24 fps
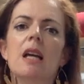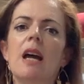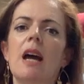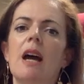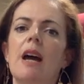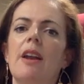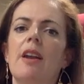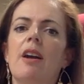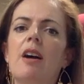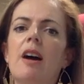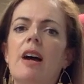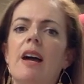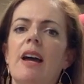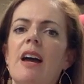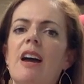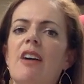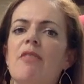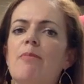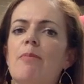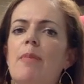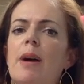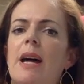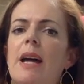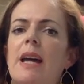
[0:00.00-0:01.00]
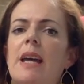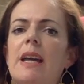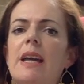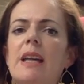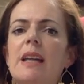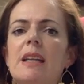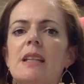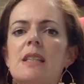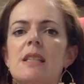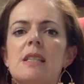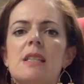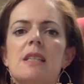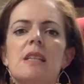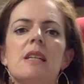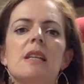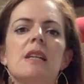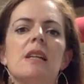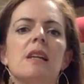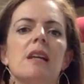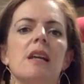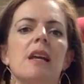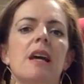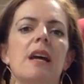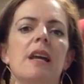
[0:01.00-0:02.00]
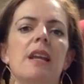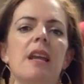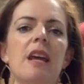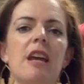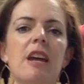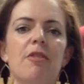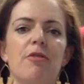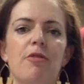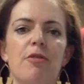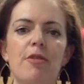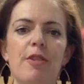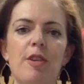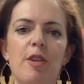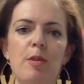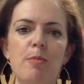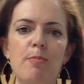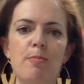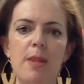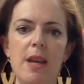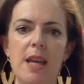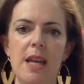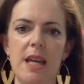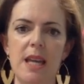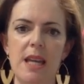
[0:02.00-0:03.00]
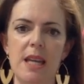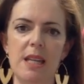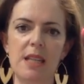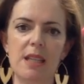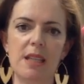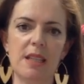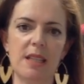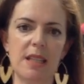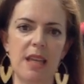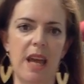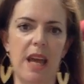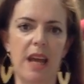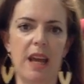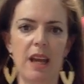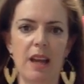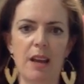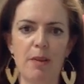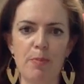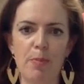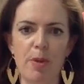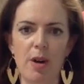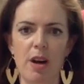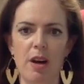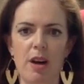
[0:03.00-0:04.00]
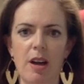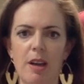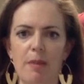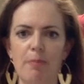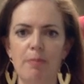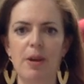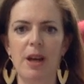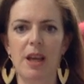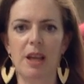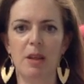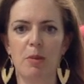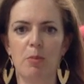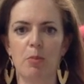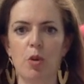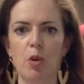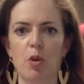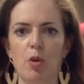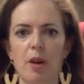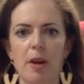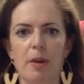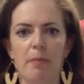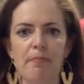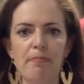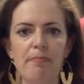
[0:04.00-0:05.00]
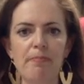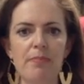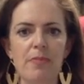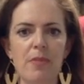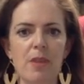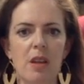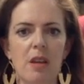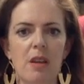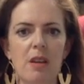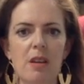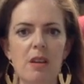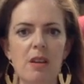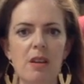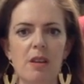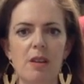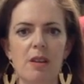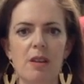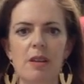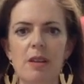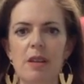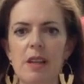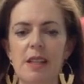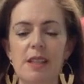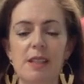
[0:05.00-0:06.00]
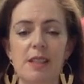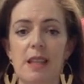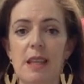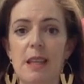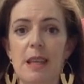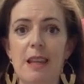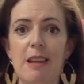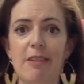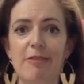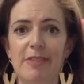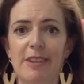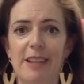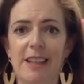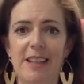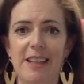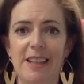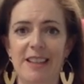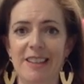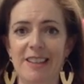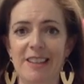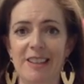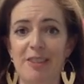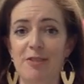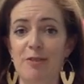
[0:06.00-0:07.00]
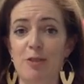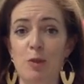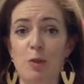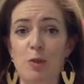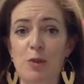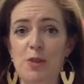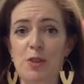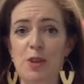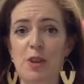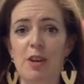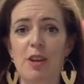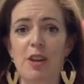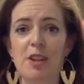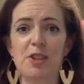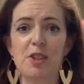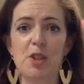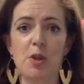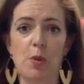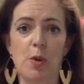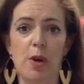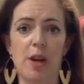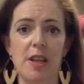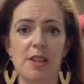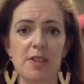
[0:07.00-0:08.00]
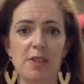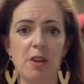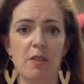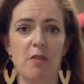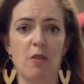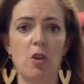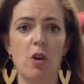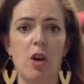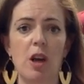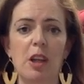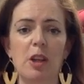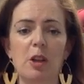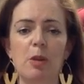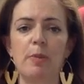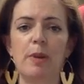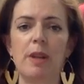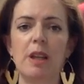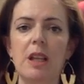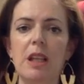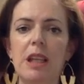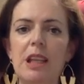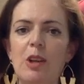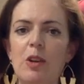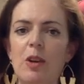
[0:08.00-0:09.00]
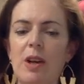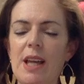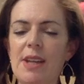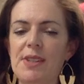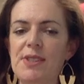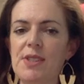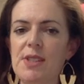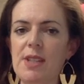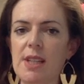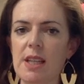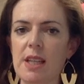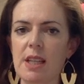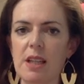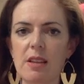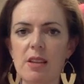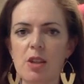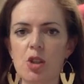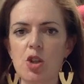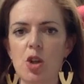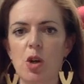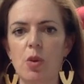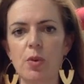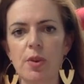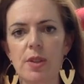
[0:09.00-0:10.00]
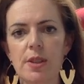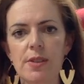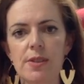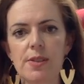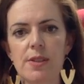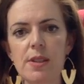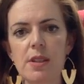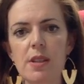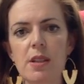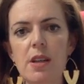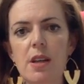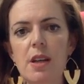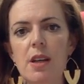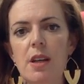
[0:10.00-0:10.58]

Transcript: and I have made an Every Me tank by Pattern Emporium. It's lovely. It feels so nice to wear. So I've got a little bit of clear elastic in the shoulders.